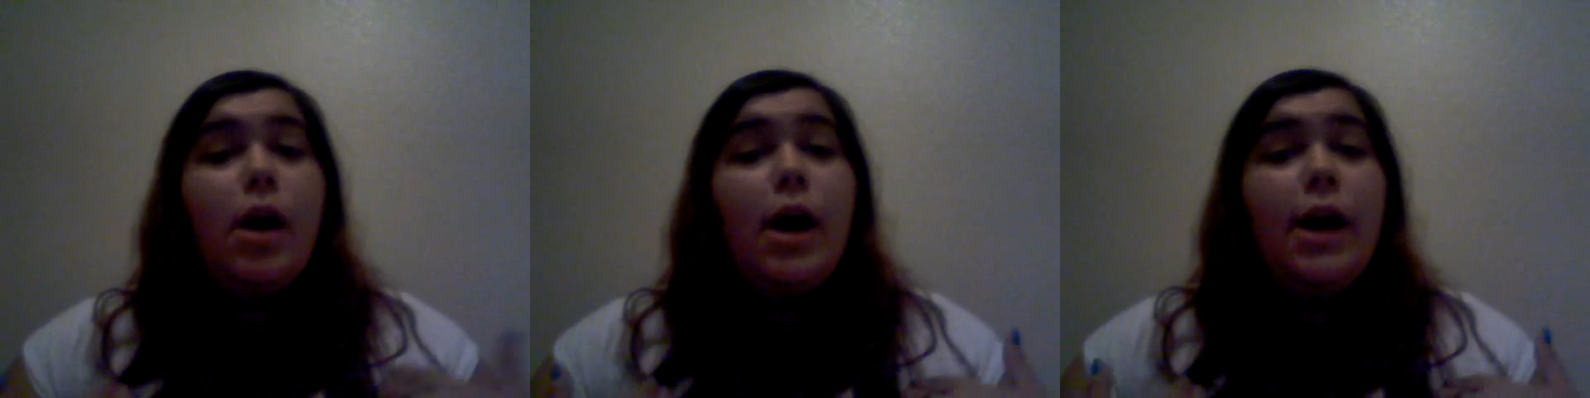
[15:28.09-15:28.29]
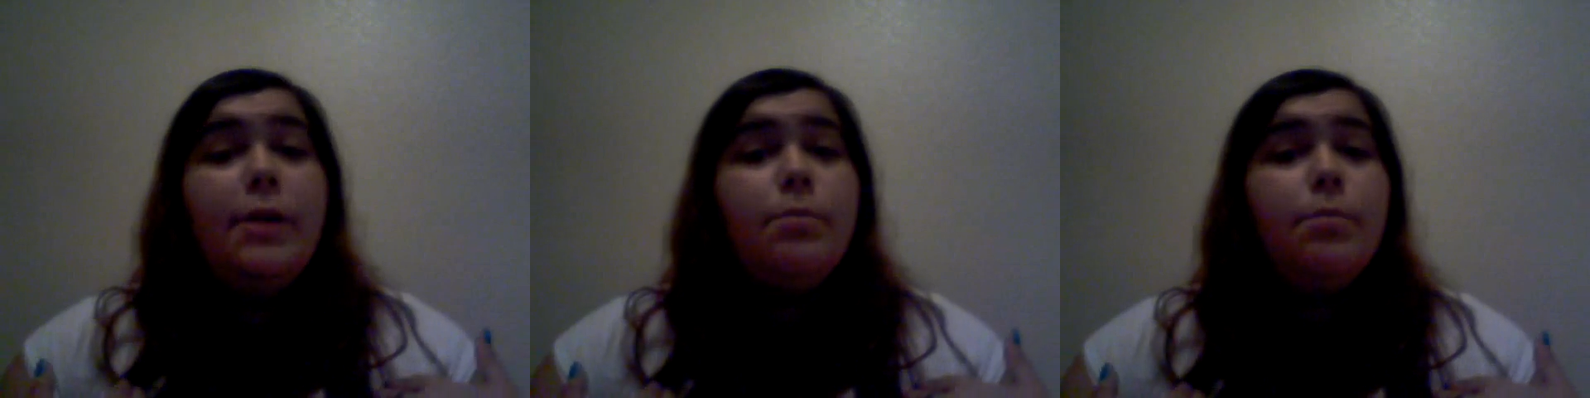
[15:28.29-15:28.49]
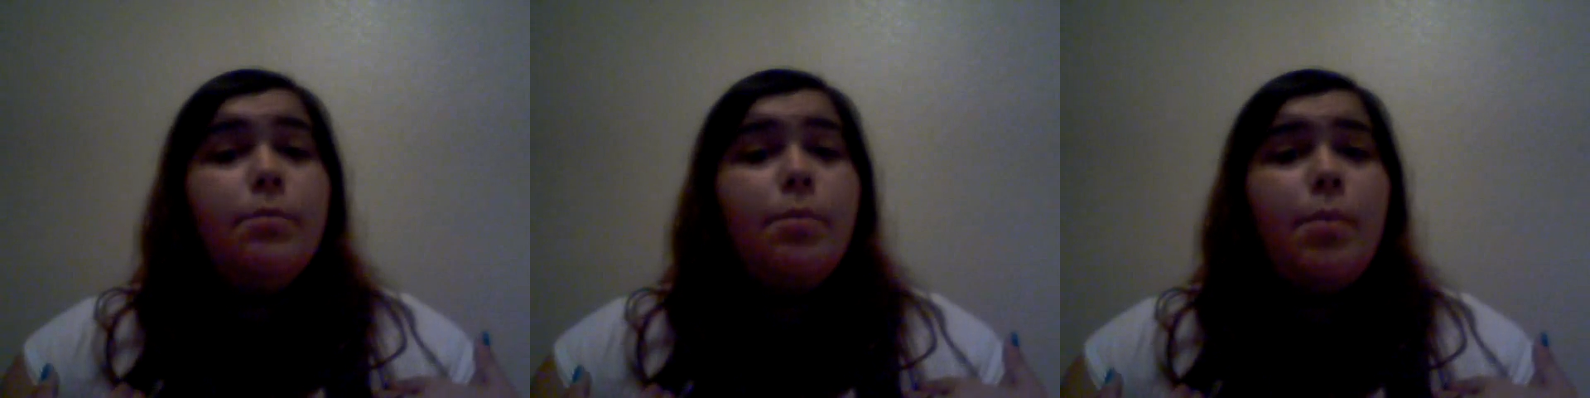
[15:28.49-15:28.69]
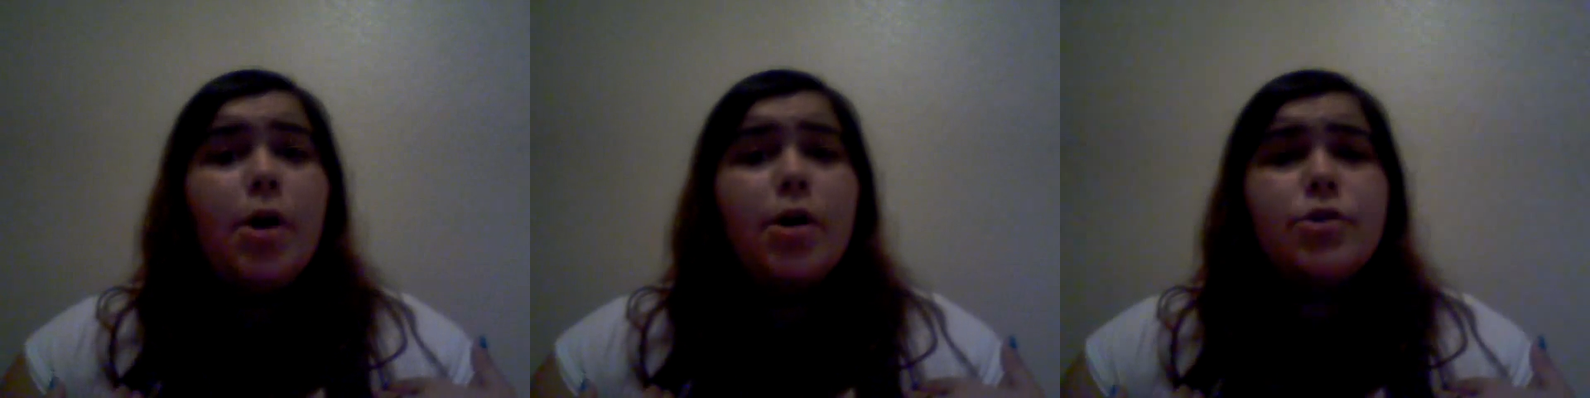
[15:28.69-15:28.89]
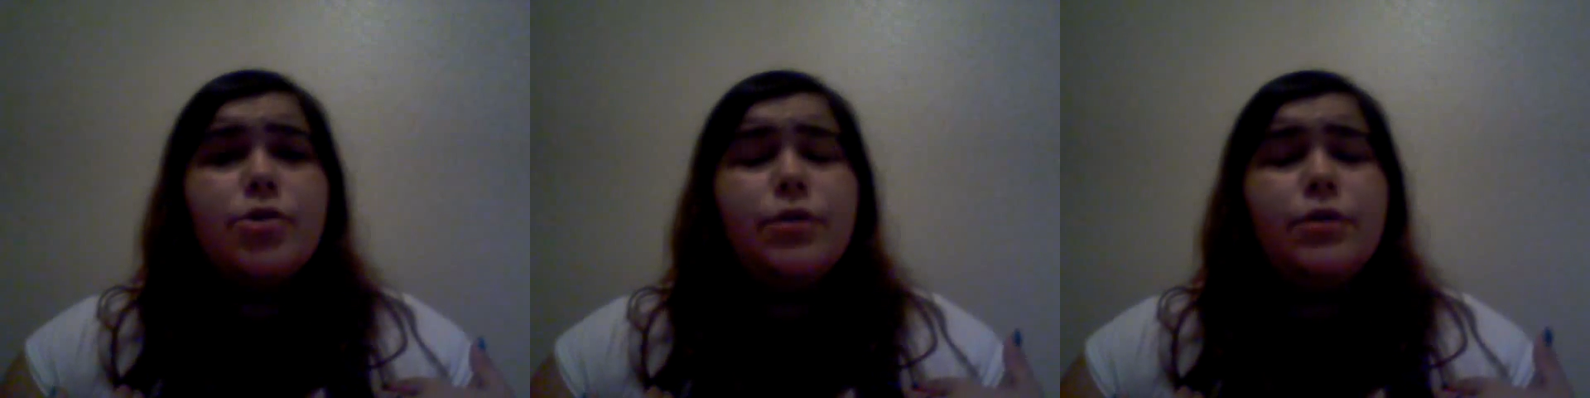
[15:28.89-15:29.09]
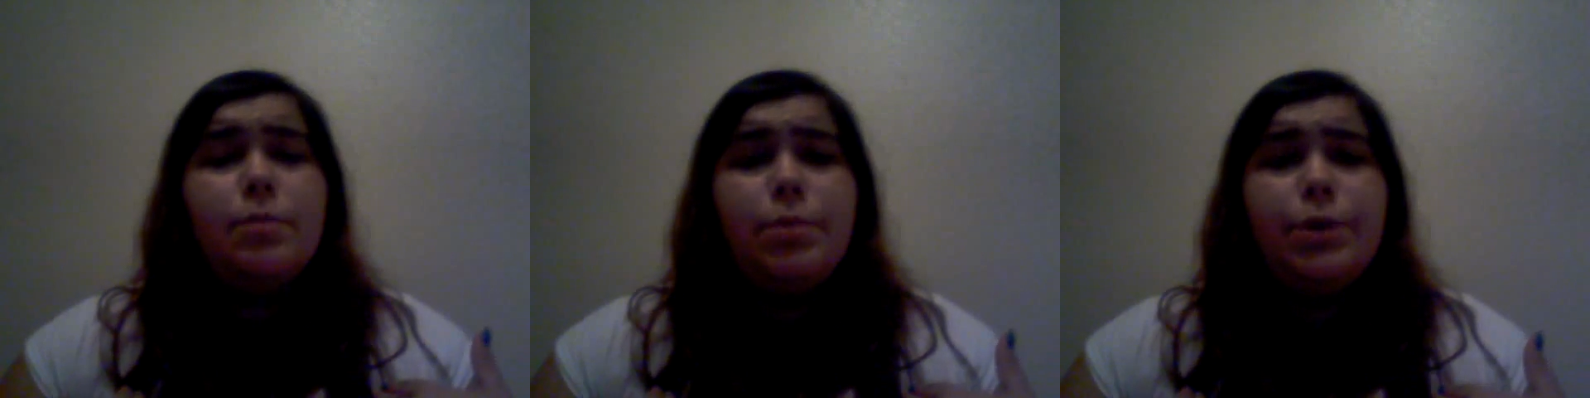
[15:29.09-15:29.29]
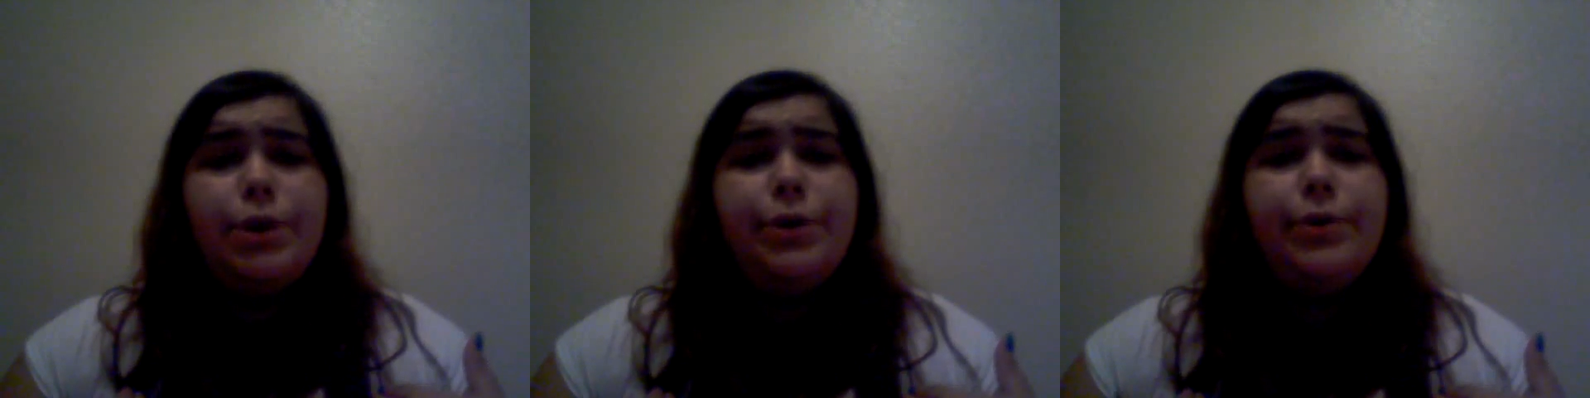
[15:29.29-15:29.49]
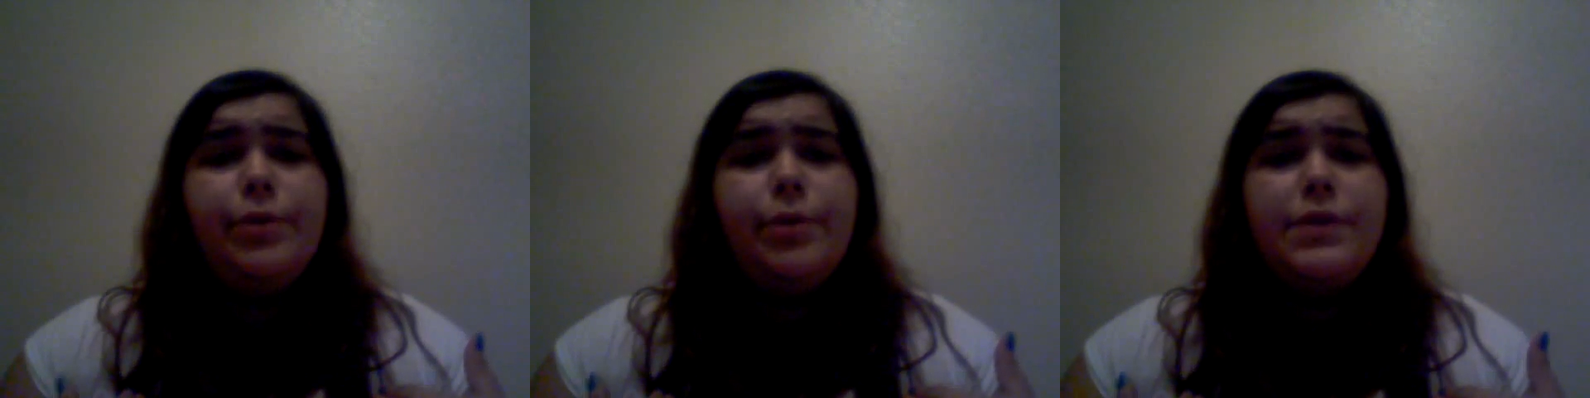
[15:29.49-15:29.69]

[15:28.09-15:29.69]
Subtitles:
I'm partial to blue